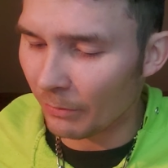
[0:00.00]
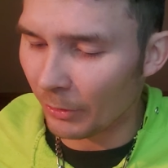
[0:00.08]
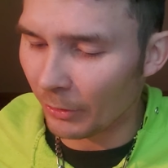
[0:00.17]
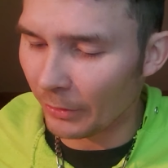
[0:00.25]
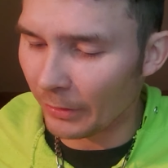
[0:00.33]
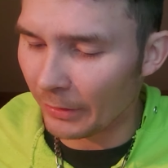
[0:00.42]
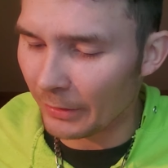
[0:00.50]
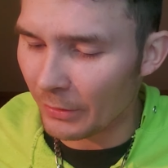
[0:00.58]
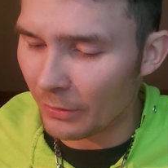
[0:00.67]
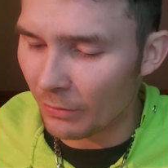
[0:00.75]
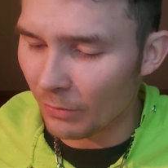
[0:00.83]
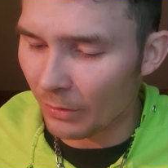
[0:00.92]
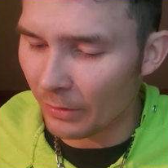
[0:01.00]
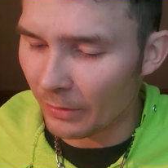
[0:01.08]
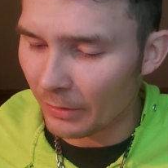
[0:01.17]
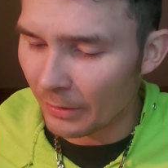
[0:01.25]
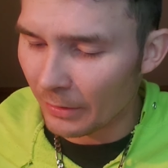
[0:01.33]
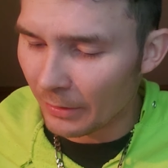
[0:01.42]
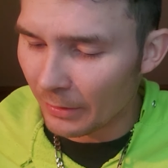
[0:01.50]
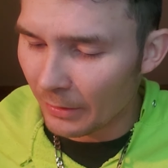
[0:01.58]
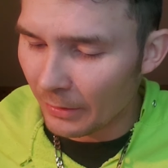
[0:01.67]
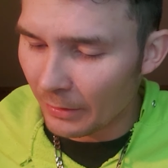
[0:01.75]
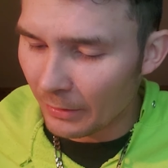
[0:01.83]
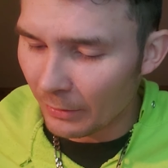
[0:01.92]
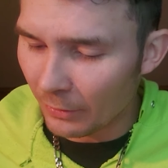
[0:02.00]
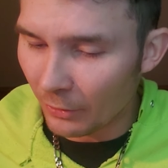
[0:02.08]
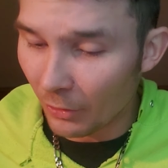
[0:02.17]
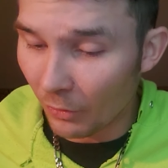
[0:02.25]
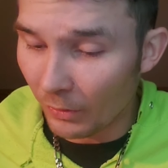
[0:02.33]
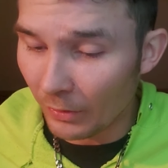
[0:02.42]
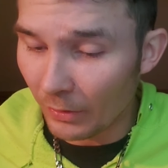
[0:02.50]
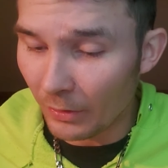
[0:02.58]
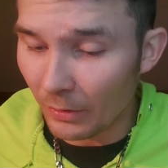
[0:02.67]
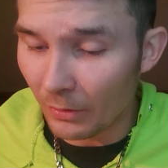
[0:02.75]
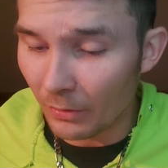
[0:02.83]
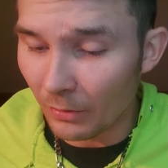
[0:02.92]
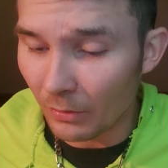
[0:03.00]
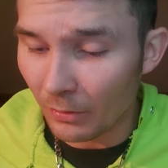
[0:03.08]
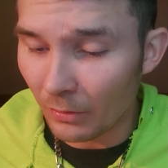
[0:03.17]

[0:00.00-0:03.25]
Hurry and do what you're going to do.